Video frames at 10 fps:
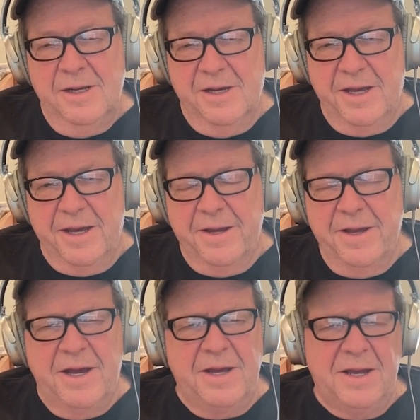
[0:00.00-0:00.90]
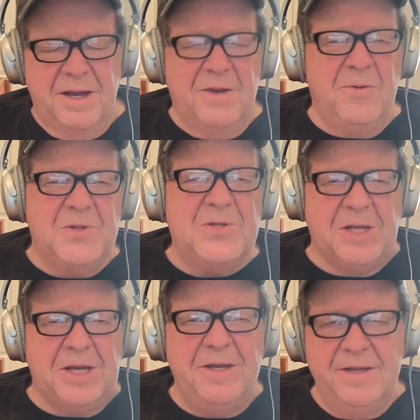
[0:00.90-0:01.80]
Yeah, we'll
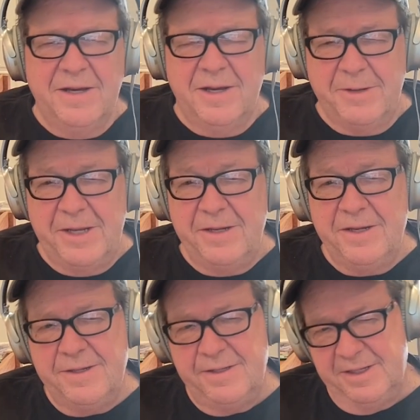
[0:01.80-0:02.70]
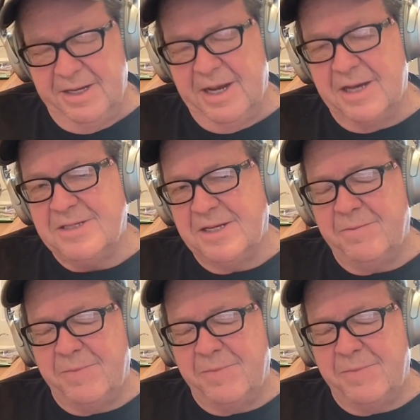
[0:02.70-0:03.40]
see. I mean, it hasn't